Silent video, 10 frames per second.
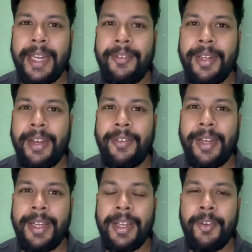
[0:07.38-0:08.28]

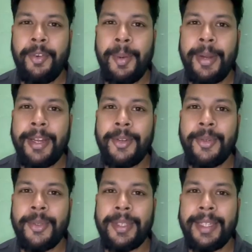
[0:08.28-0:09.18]
DIY, we bring you
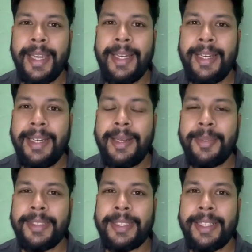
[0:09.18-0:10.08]
the LED dimmer
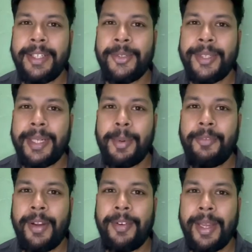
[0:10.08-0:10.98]
circuit using
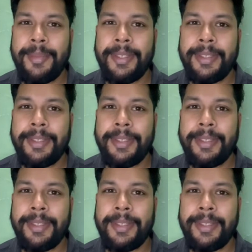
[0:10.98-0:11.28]
555 timer.